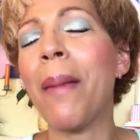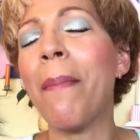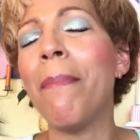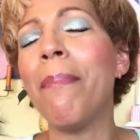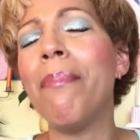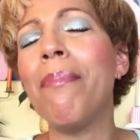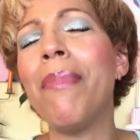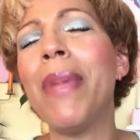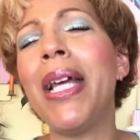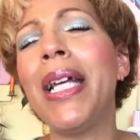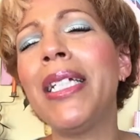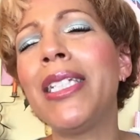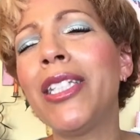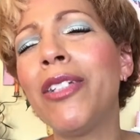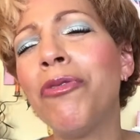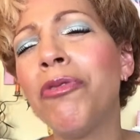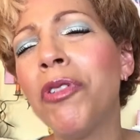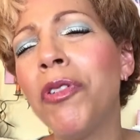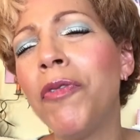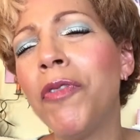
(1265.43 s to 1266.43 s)

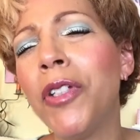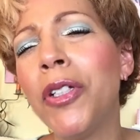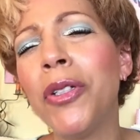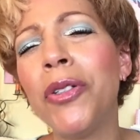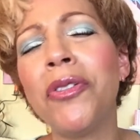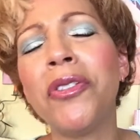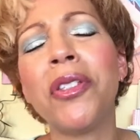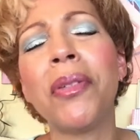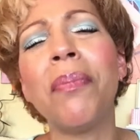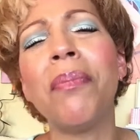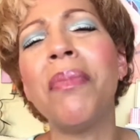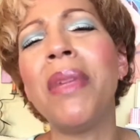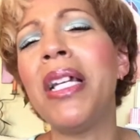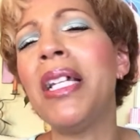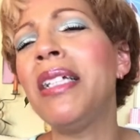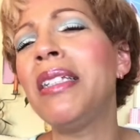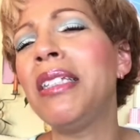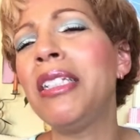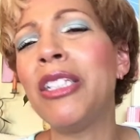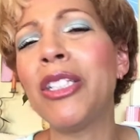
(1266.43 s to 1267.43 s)
amazing reviews,
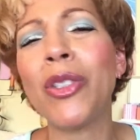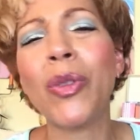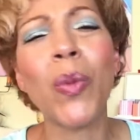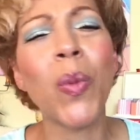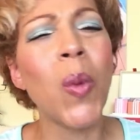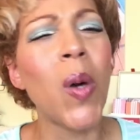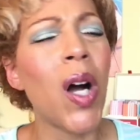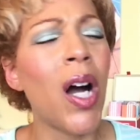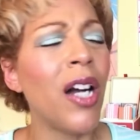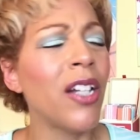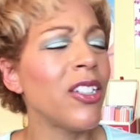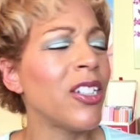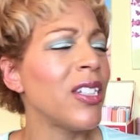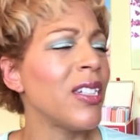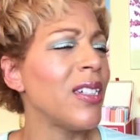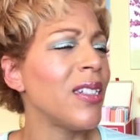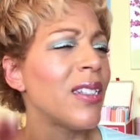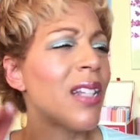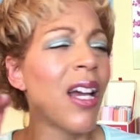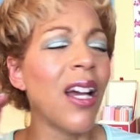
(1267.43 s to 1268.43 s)
amazing
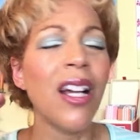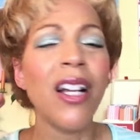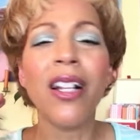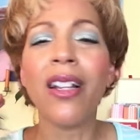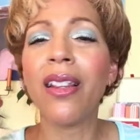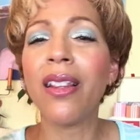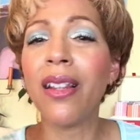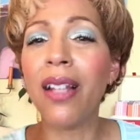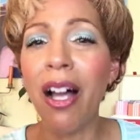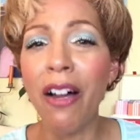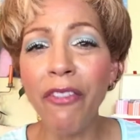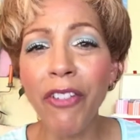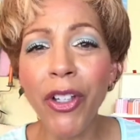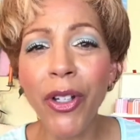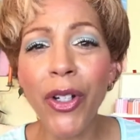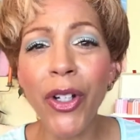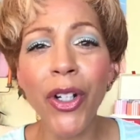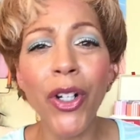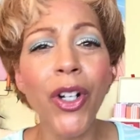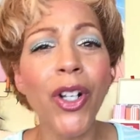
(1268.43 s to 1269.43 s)
swatches. Love
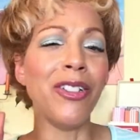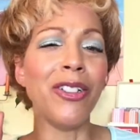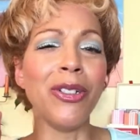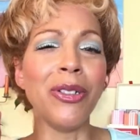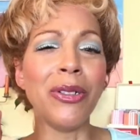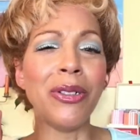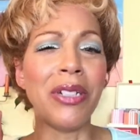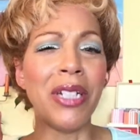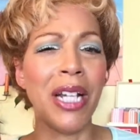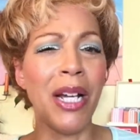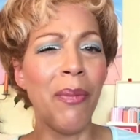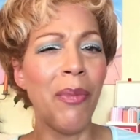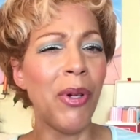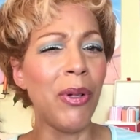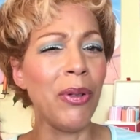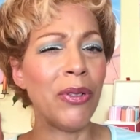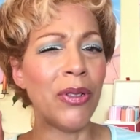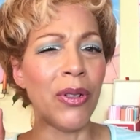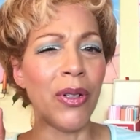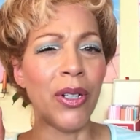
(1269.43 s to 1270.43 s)
you, girl. Your
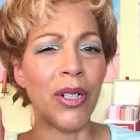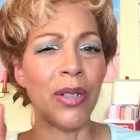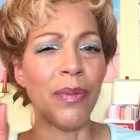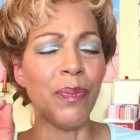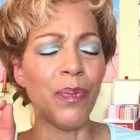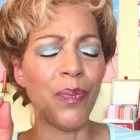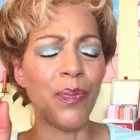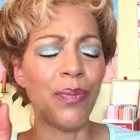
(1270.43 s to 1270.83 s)
demos are